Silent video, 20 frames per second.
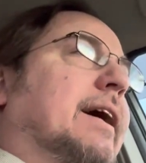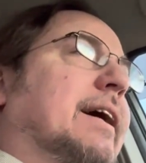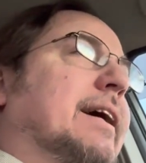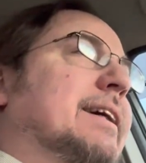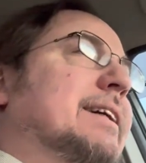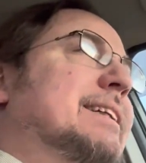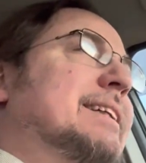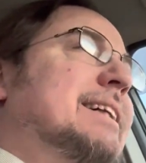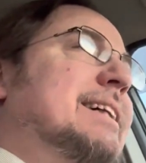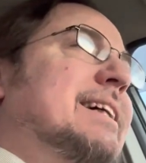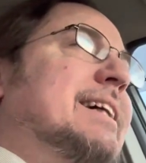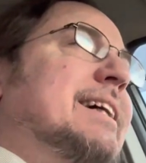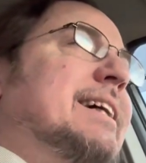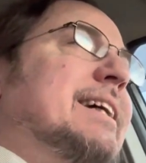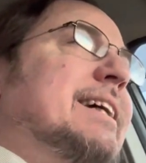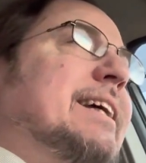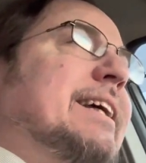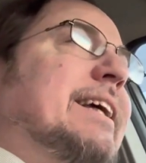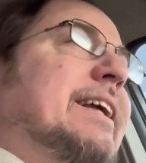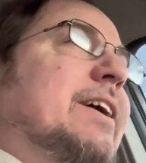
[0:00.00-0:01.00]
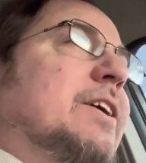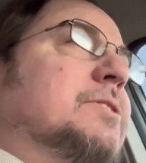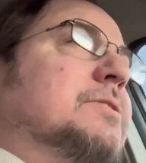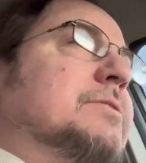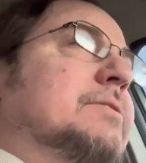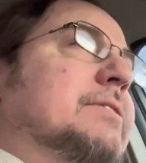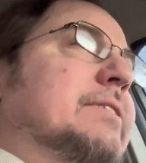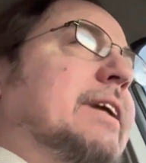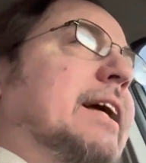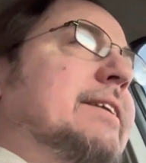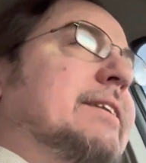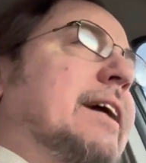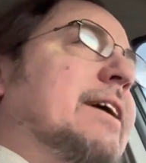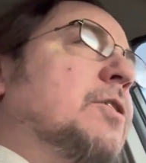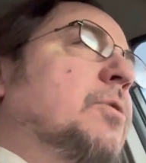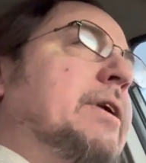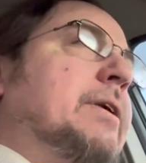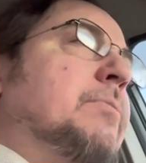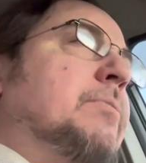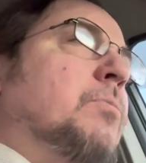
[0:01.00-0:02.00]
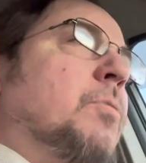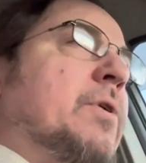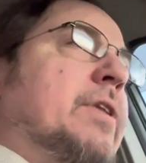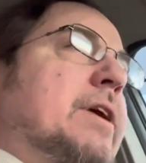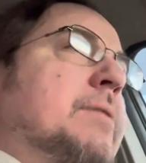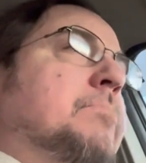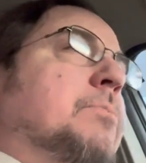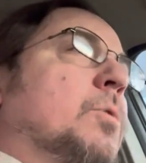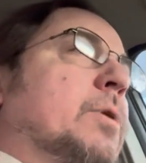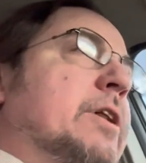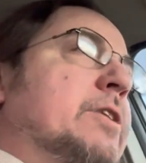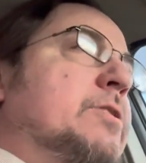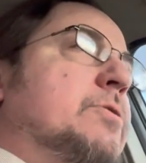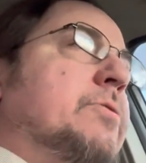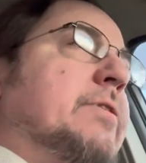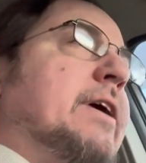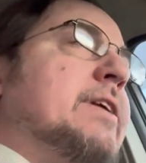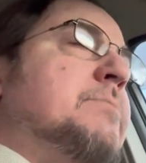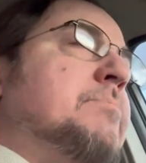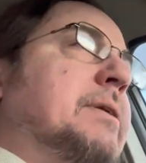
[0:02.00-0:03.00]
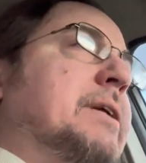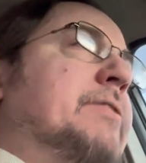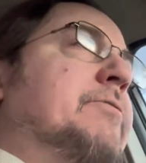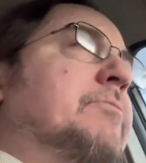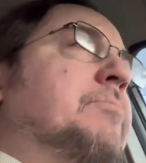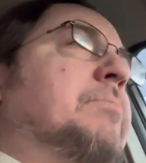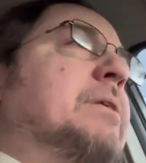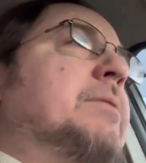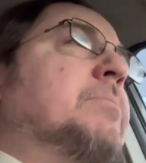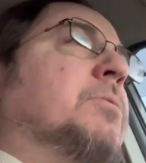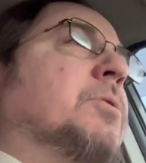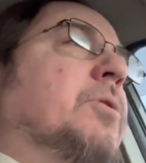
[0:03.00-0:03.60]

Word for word: uh, you know, not, not only were they born in 2000, but even people